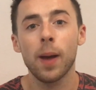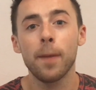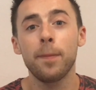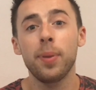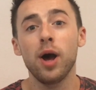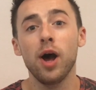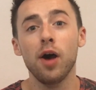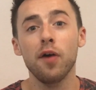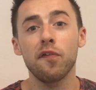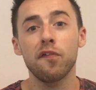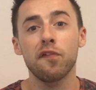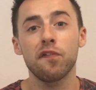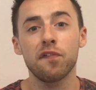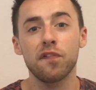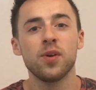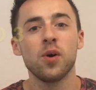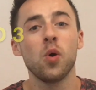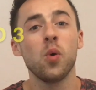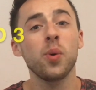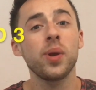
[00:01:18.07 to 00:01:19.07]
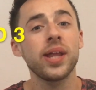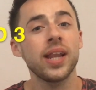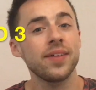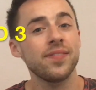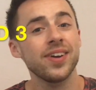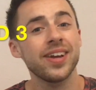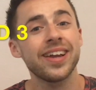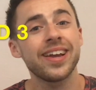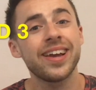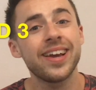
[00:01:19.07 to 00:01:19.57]
puff. Or we can have
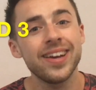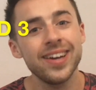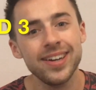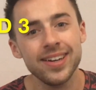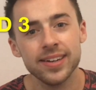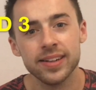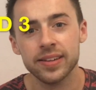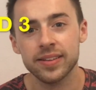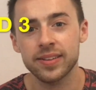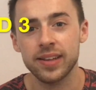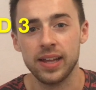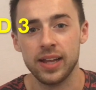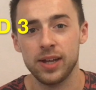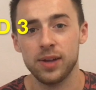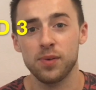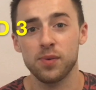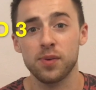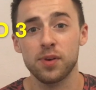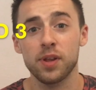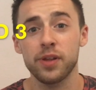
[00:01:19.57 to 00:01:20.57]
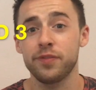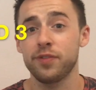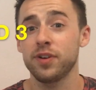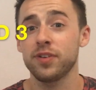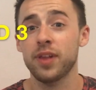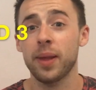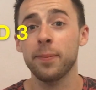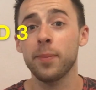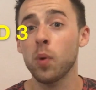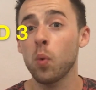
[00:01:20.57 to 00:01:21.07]
a K sound. For
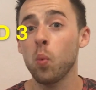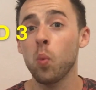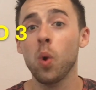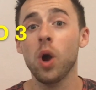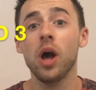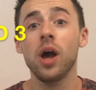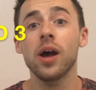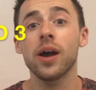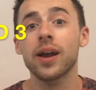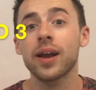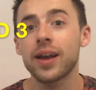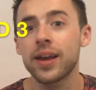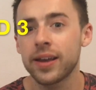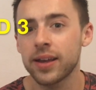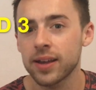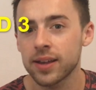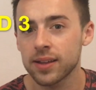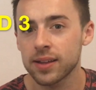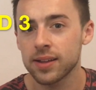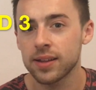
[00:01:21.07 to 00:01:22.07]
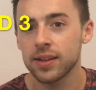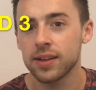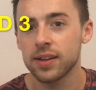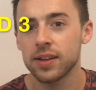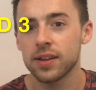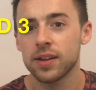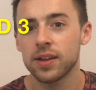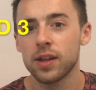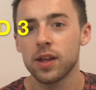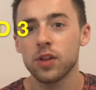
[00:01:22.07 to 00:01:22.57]
example, work,
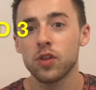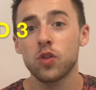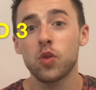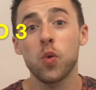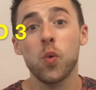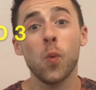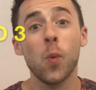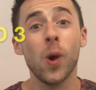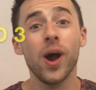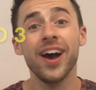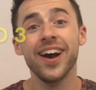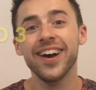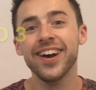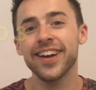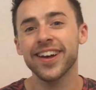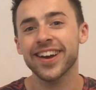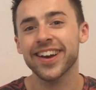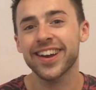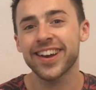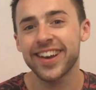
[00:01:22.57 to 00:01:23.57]
twerk.